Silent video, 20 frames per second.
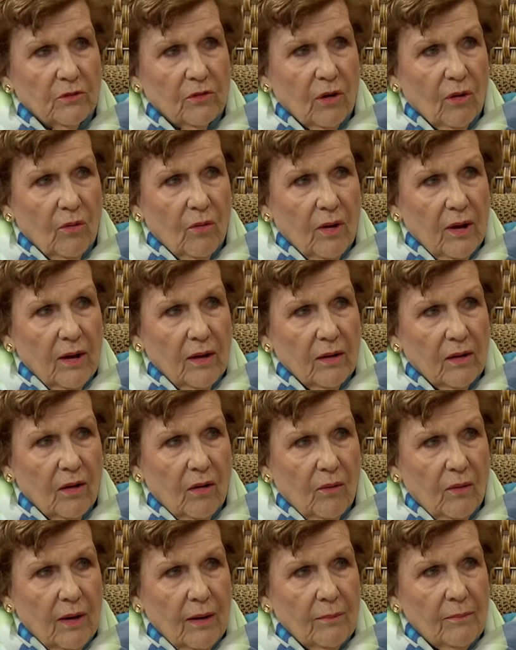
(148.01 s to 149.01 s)
grow up,
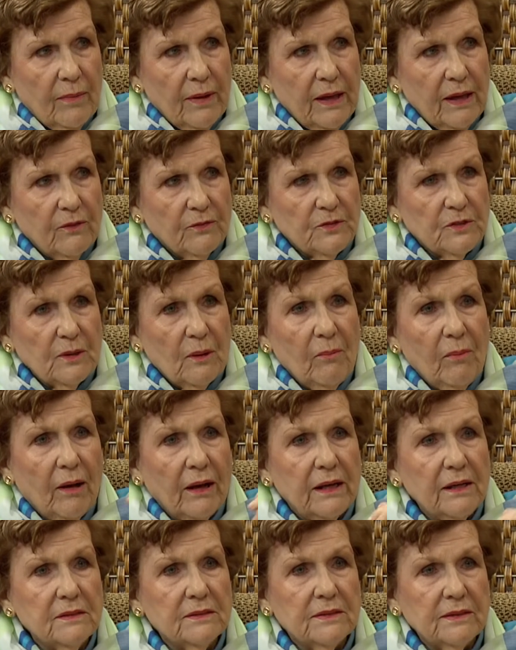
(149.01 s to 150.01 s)
go up. Mm-hmm. If
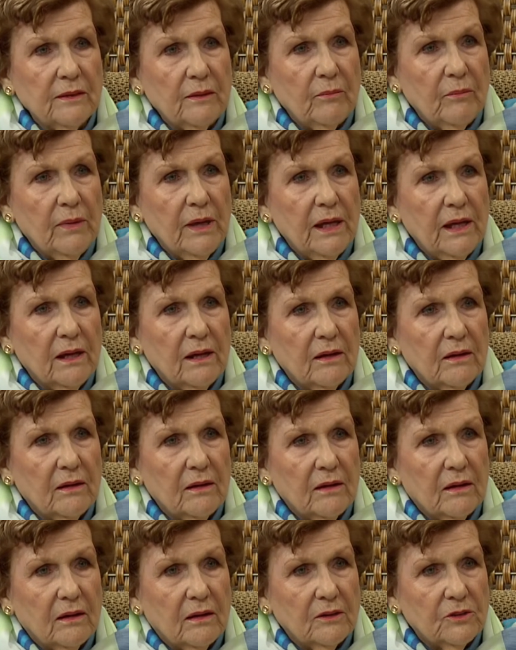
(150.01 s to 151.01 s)
somebody sent me
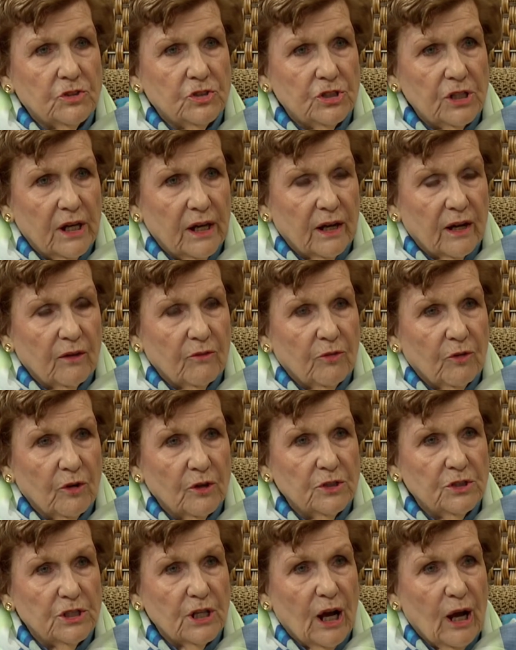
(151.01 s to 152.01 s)
a check for a
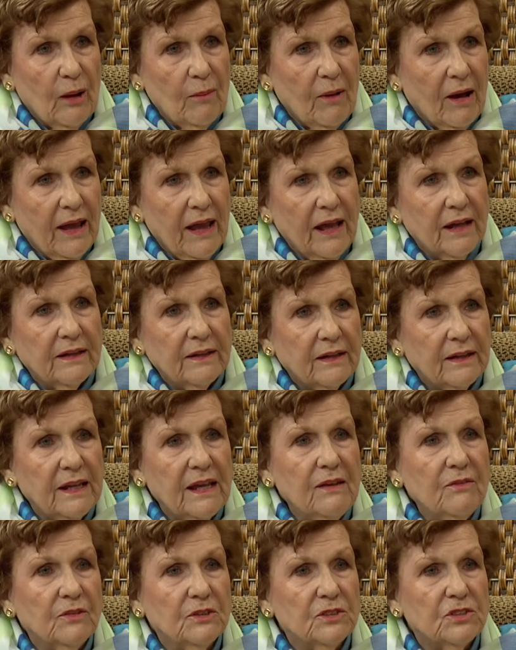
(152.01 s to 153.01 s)
job I hadn't
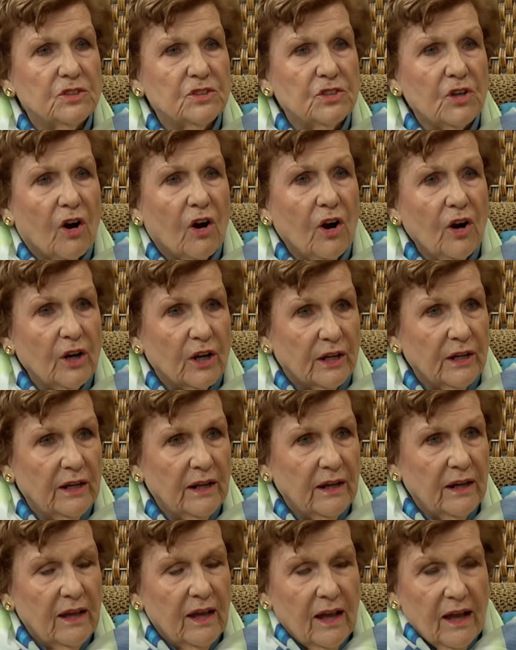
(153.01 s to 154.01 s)
even started,
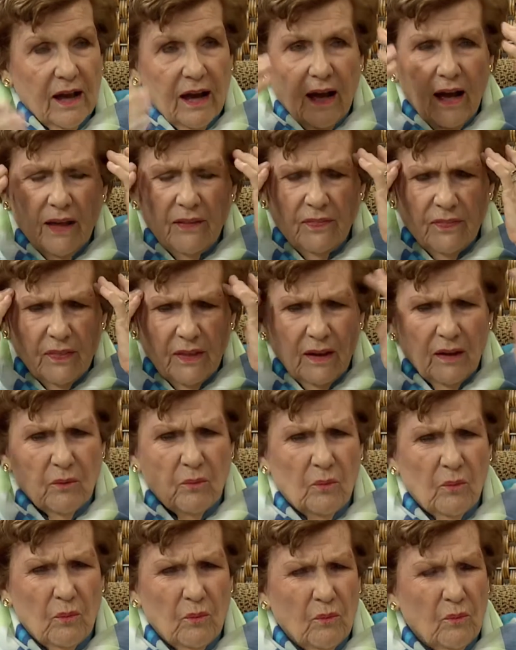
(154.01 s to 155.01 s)
I'd think,
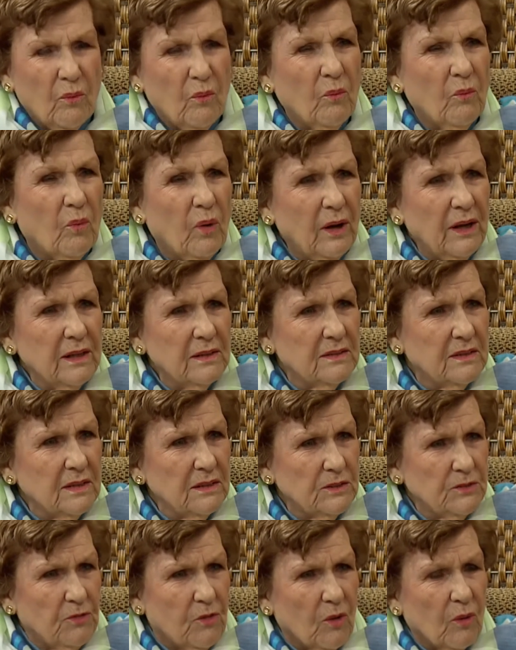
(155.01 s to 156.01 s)
what is
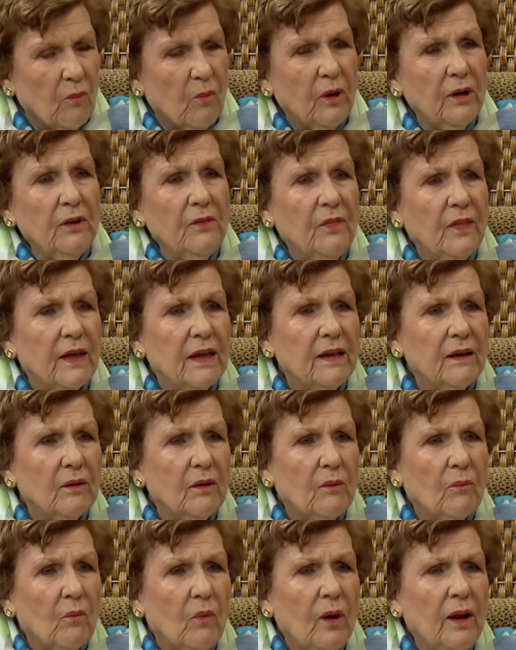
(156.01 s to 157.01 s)
this for? What do they
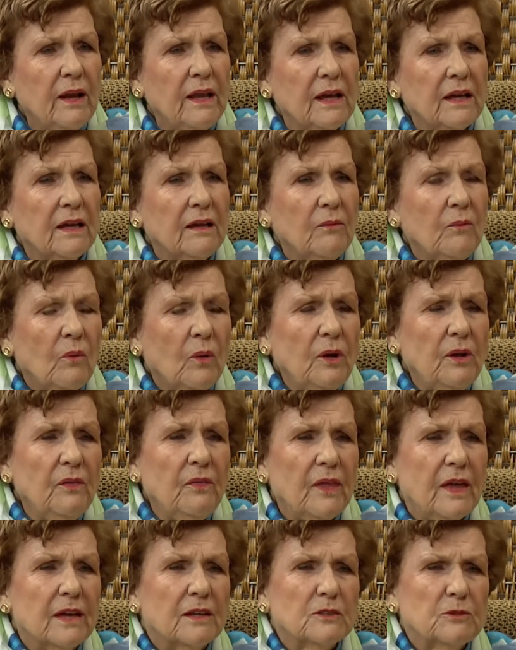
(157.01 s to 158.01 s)
what what do
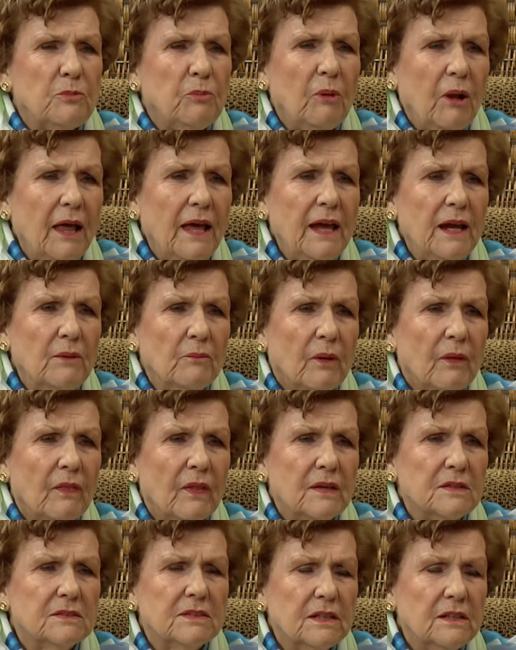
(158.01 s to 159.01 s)
they explain when
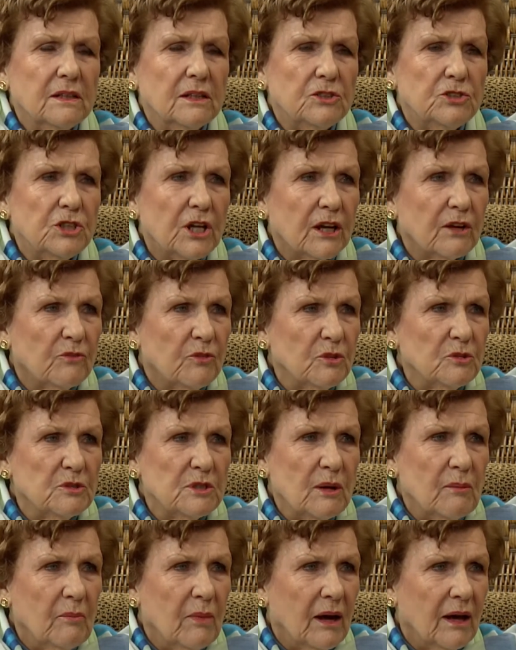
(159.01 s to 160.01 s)
they send a check for
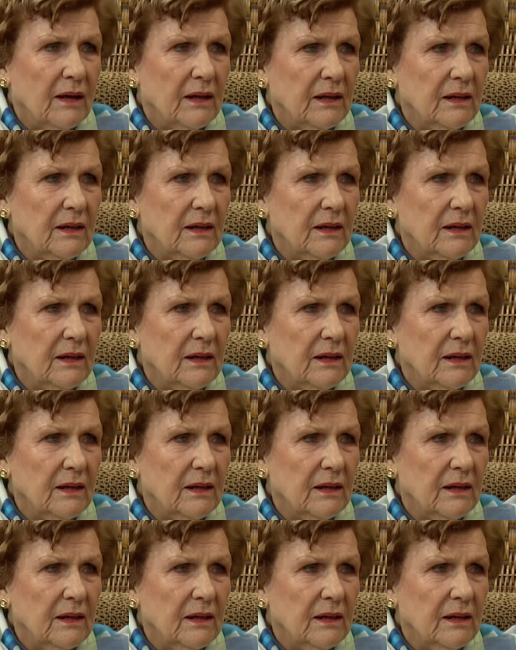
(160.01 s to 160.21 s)
somebody?